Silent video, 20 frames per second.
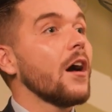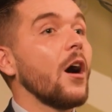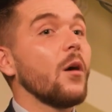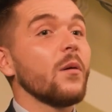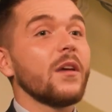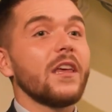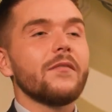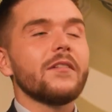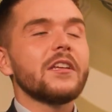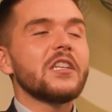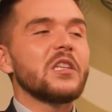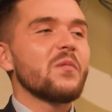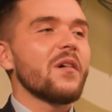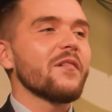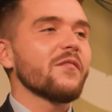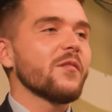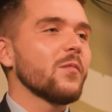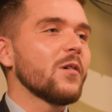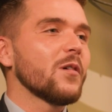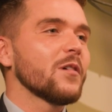I'll give it to
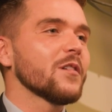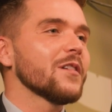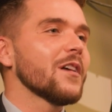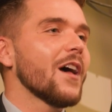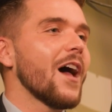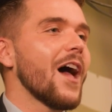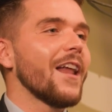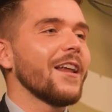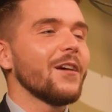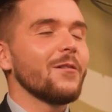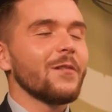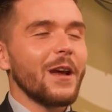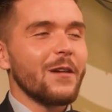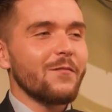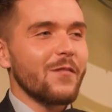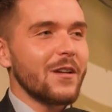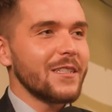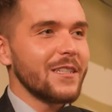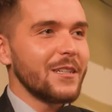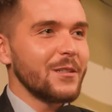everyone and it'll
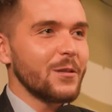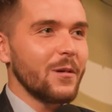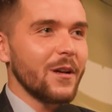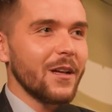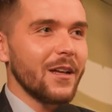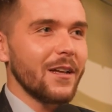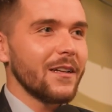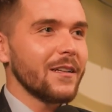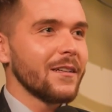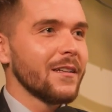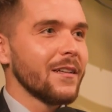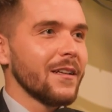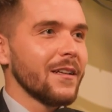get rented quicker.